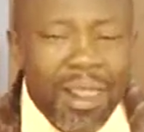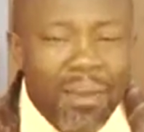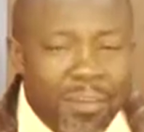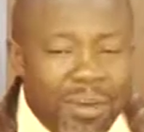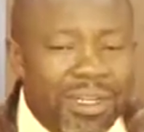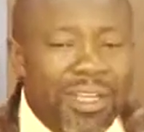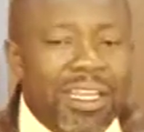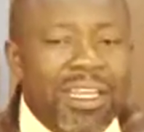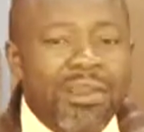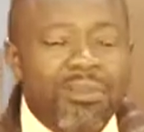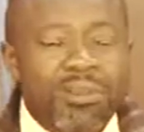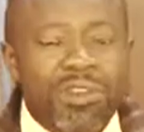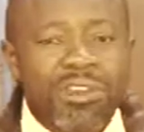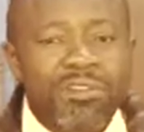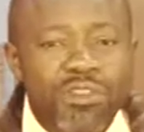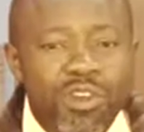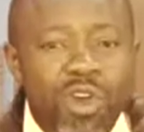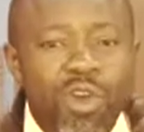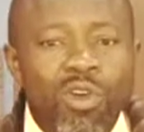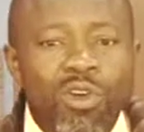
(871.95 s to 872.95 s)
But then he would
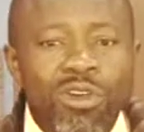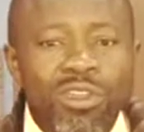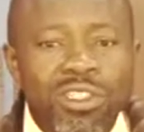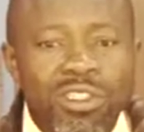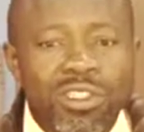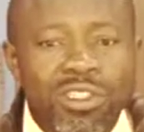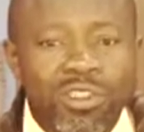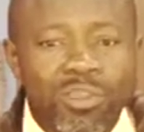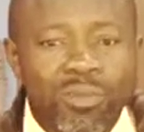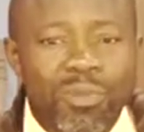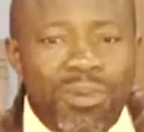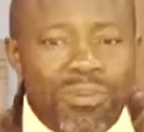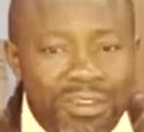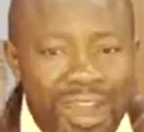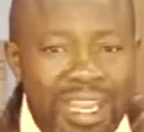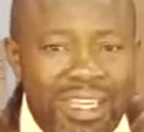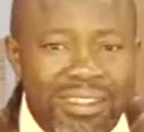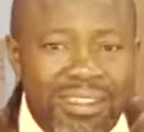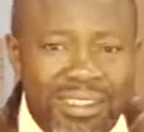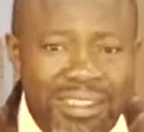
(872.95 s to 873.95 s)
have called the
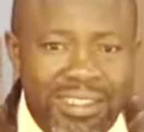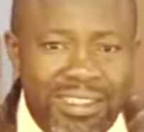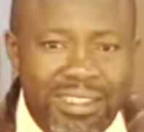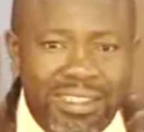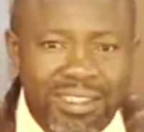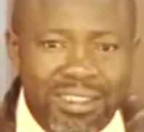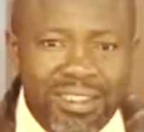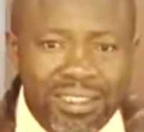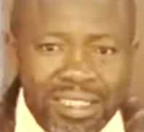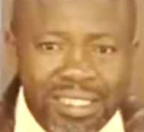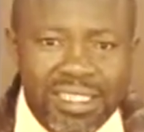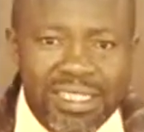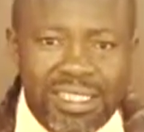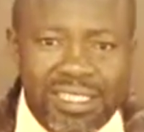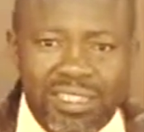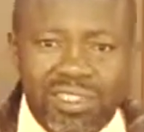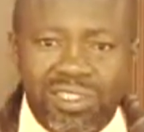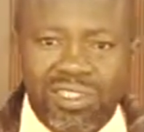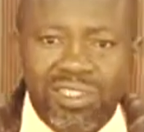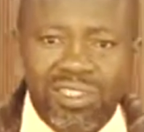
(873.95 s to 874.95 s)
supervisors, the
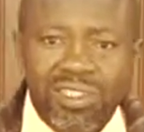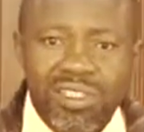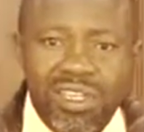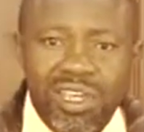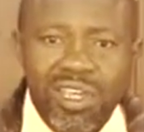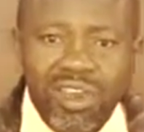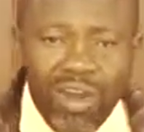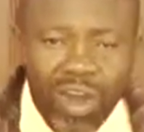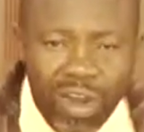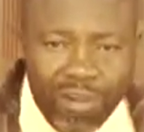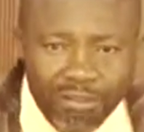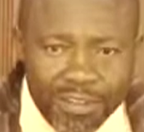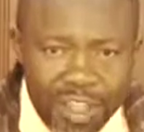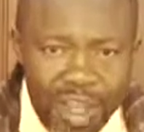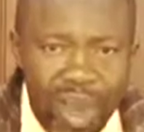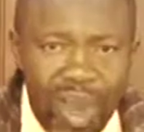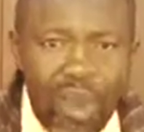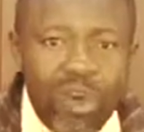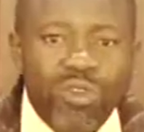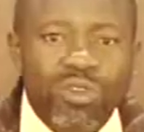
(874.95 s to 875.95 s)
leaders of the
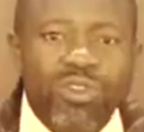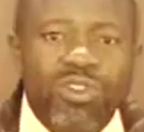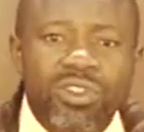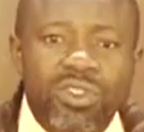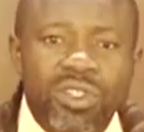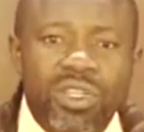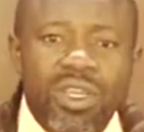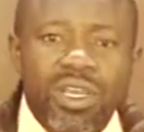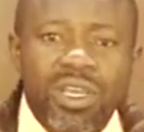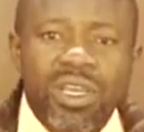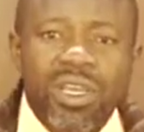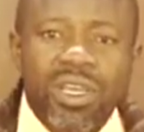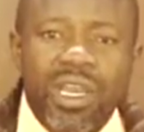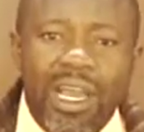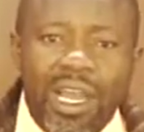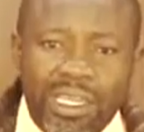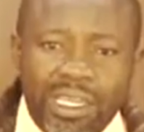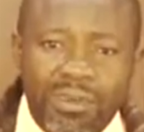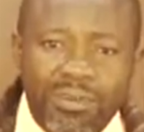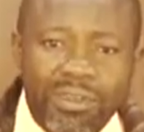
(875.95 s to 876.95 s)
house.
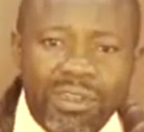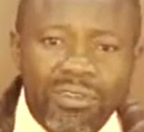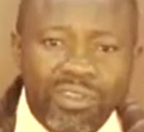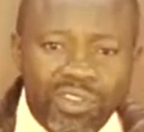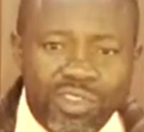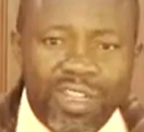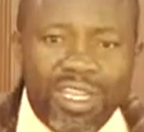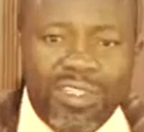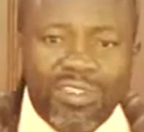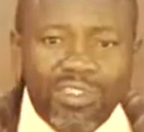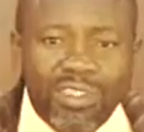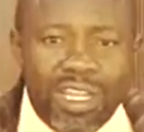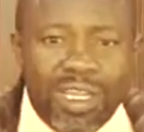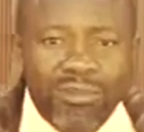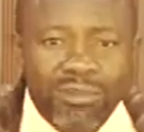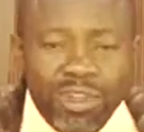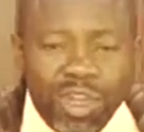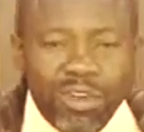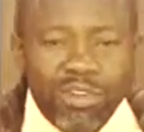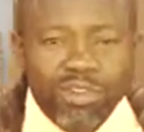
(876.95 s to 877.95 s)
And he would have said to
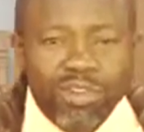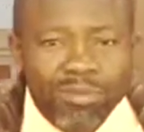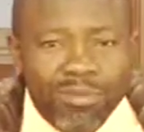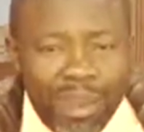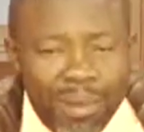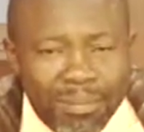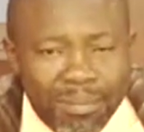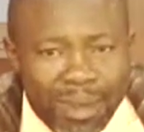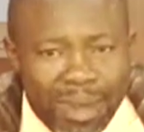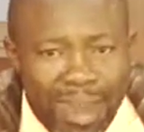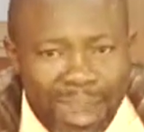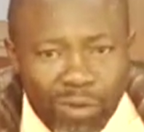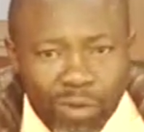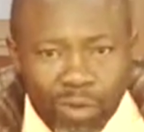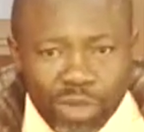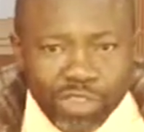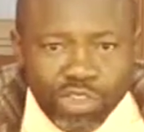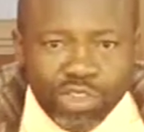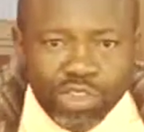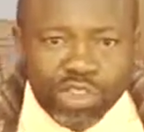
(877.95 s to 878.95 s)
them, now you remember, I
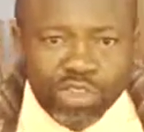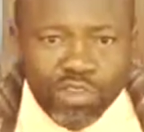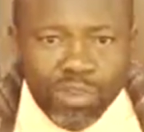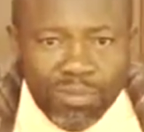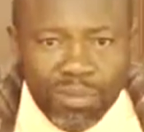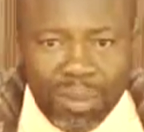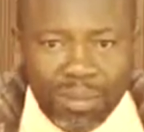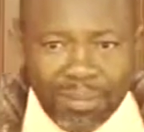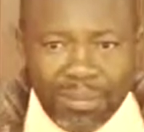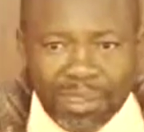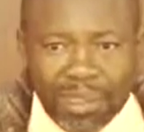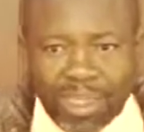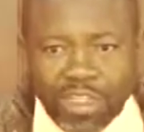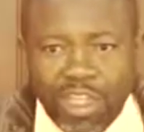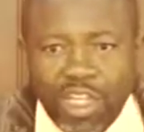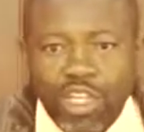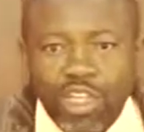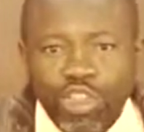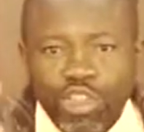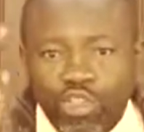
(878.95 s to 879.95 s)
want you to remember that
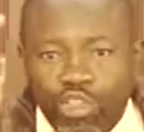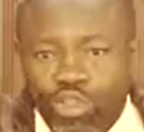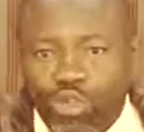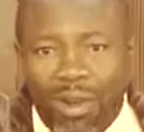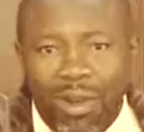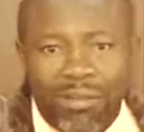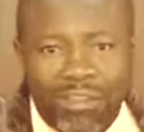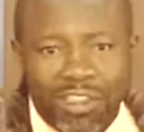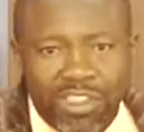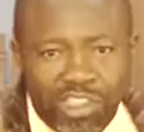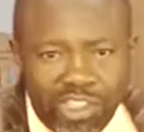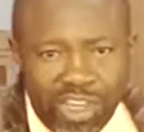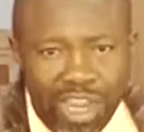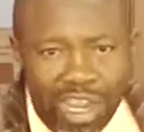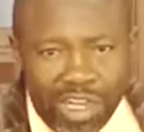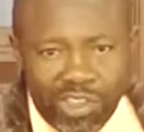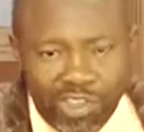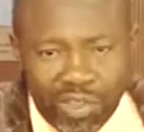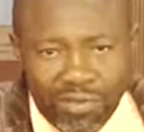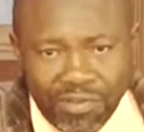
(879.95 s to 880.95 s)
you are in
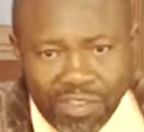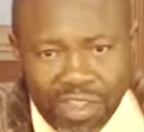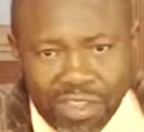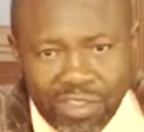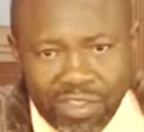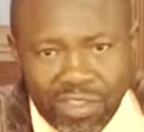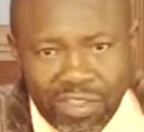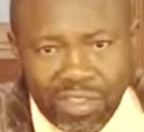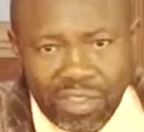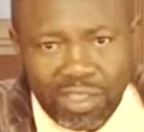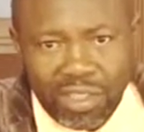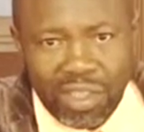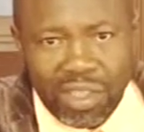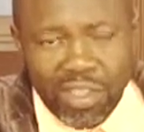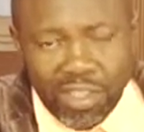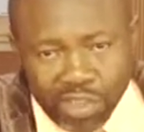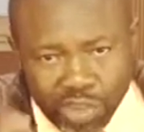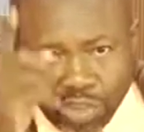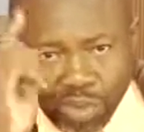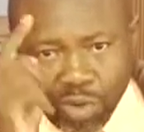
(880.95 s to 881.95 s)
charge of this.
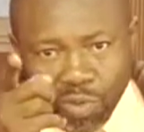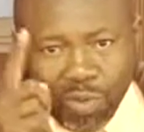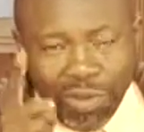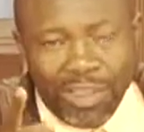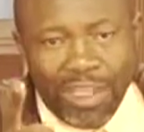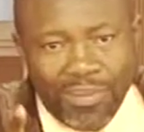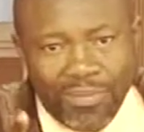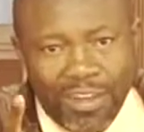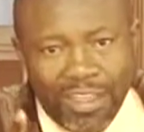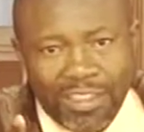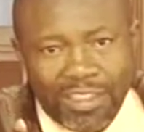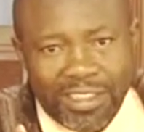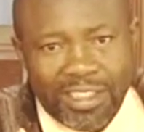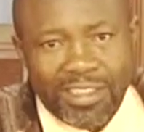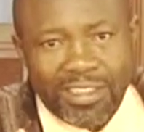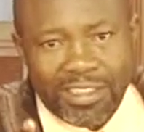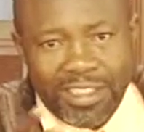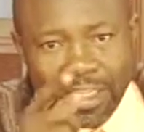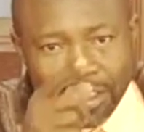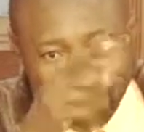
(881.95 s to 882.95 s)
So whatever it
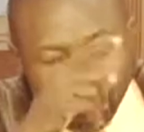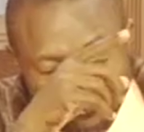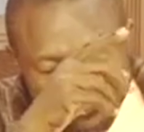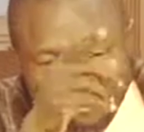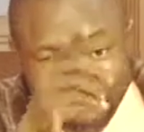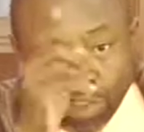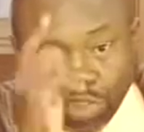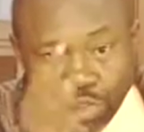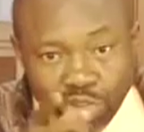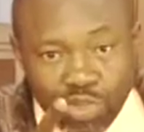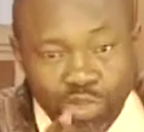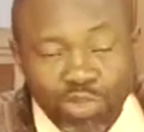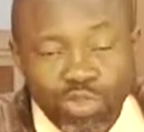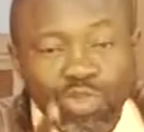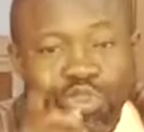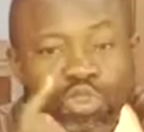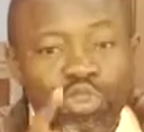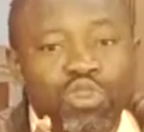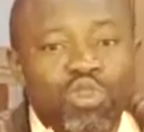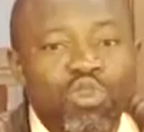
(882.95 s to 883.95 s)
is that you need to do,
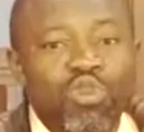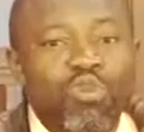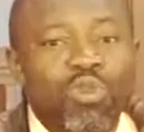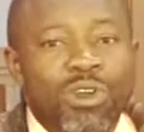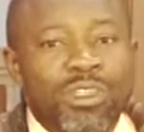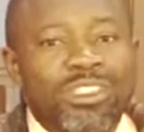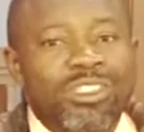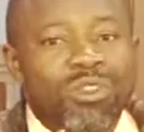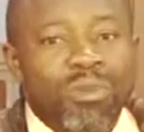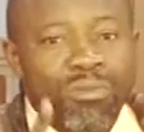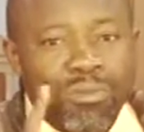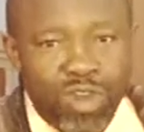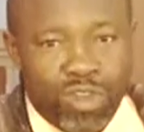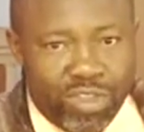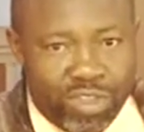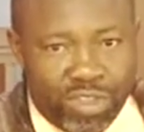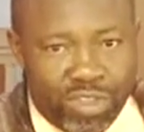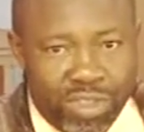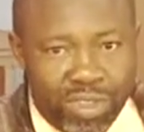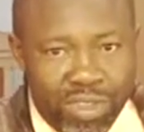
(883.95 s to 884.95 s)
you do what you
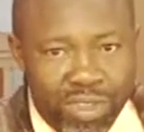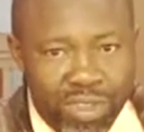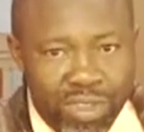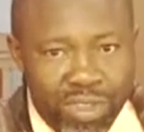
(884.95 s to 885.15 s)
must.